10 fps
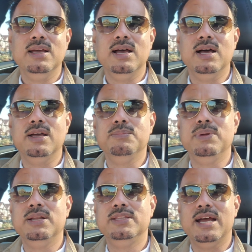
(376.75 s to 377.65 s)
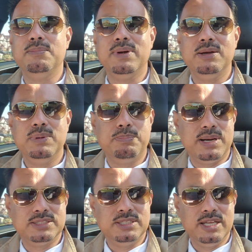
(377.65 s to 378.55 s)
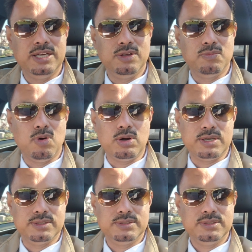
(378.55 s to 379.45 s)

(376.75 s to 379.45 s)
that might be present in your water,